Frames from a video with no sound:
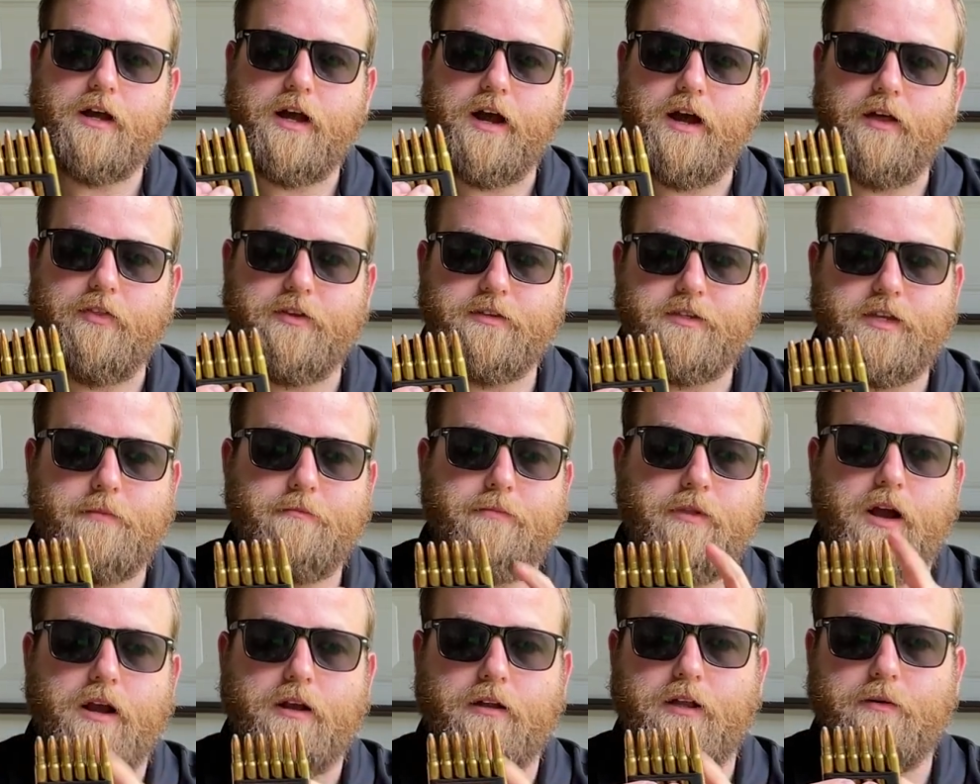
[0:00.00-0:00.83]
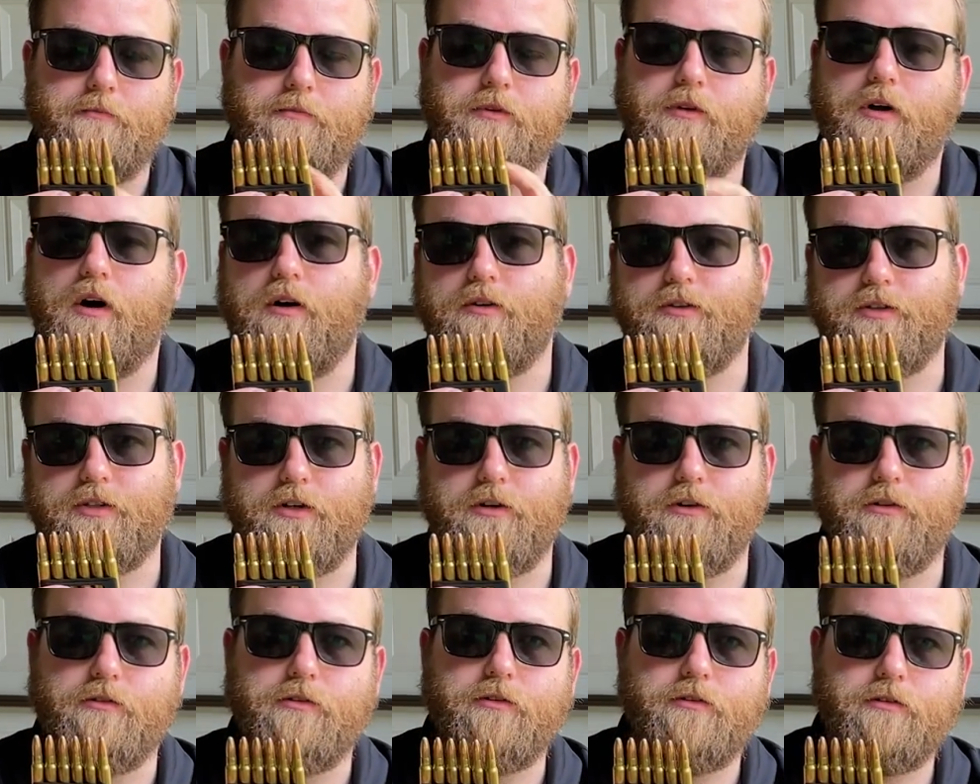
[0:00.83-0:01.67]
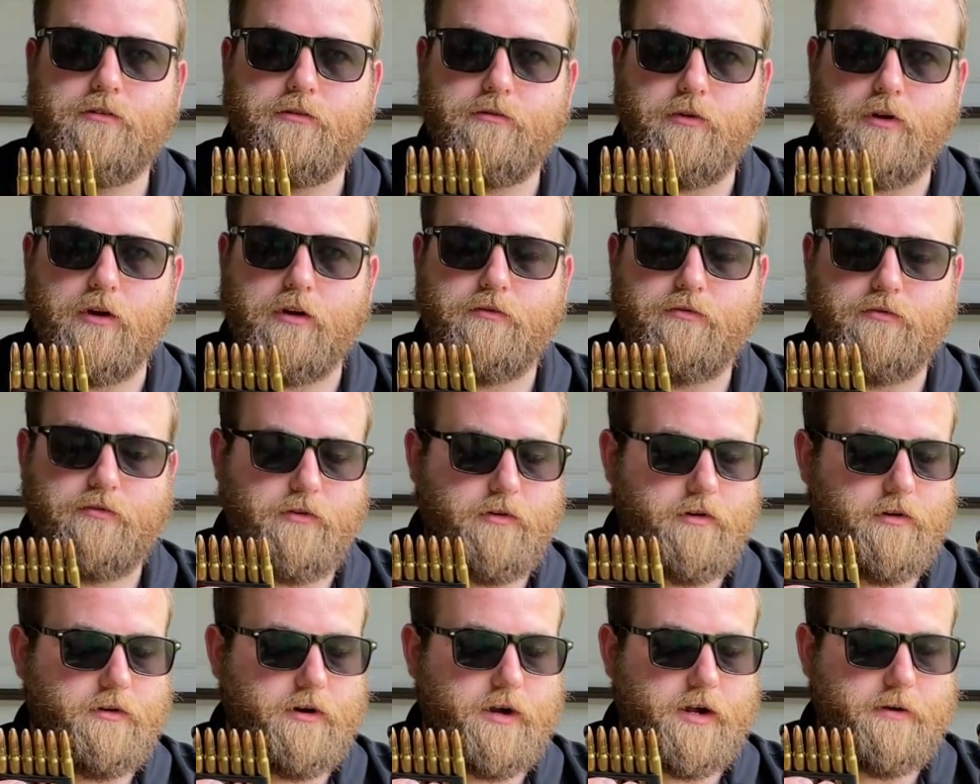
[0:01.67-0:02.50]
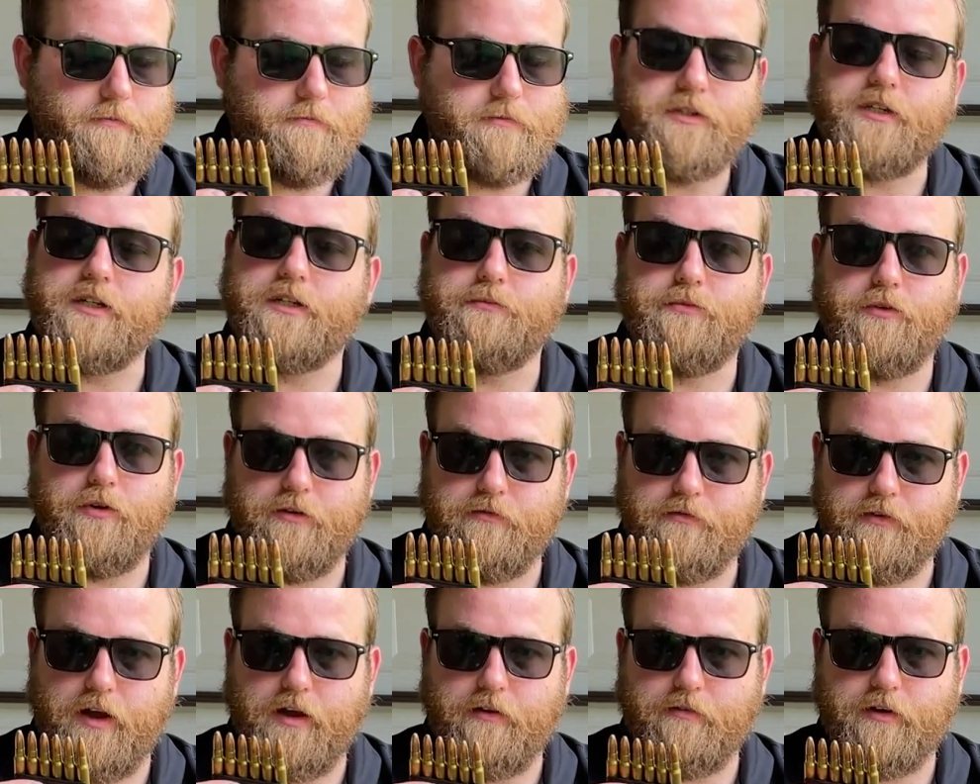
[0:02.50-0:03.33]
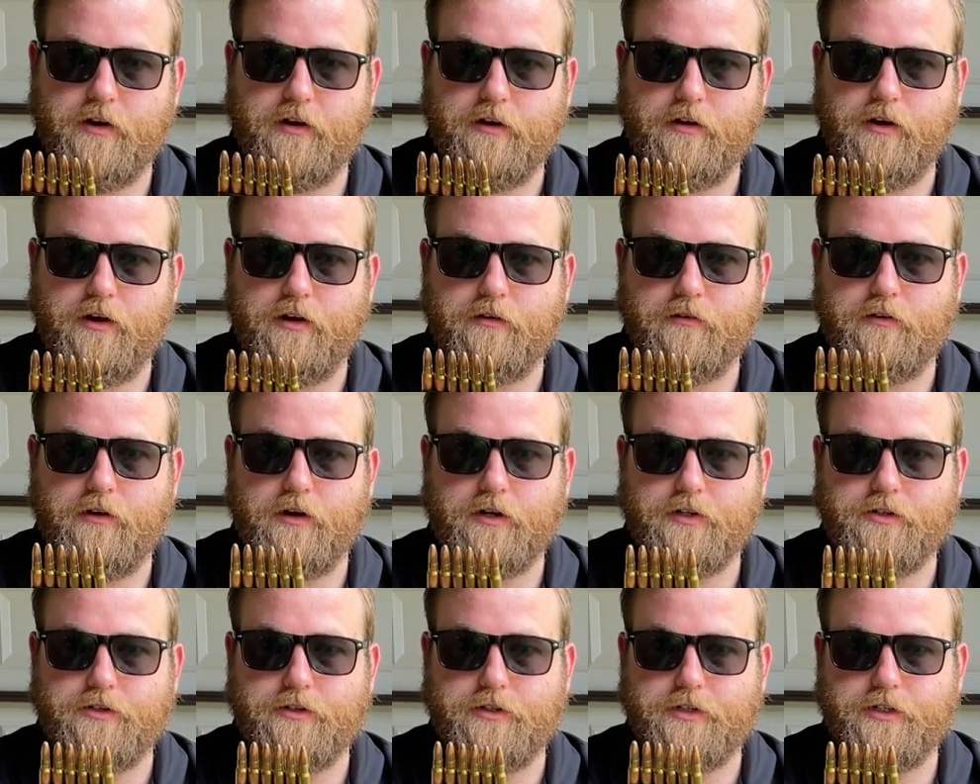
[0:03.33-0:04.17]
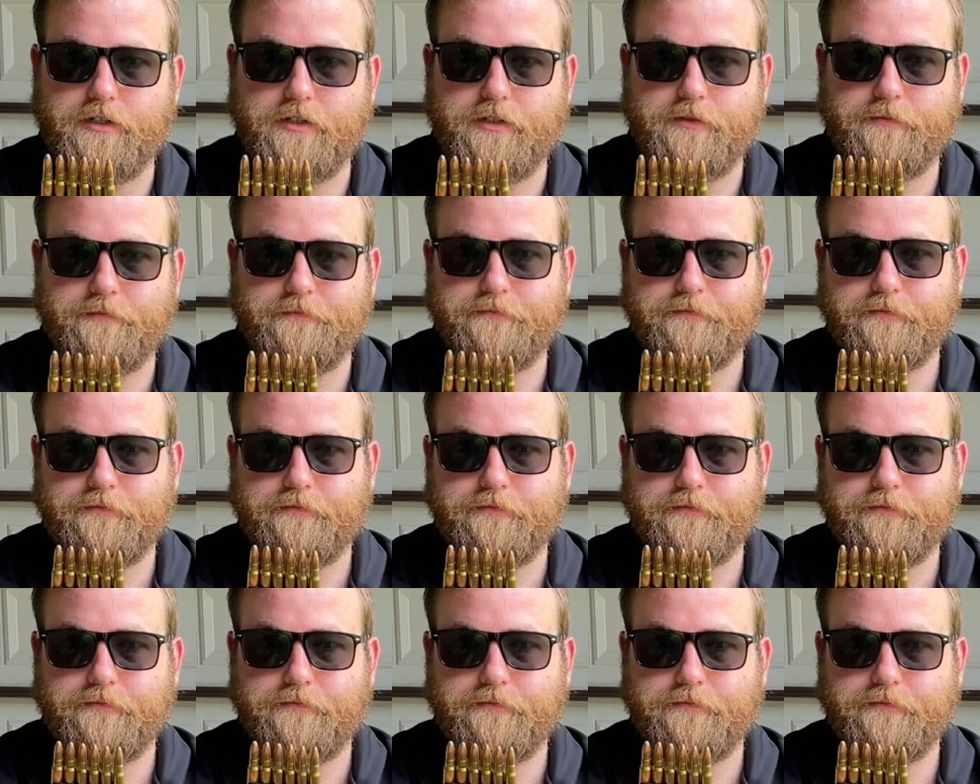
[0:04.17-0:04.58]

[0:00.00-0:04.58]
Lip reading: this Enbloc clip will also work for 6.5 Carcano cartridges.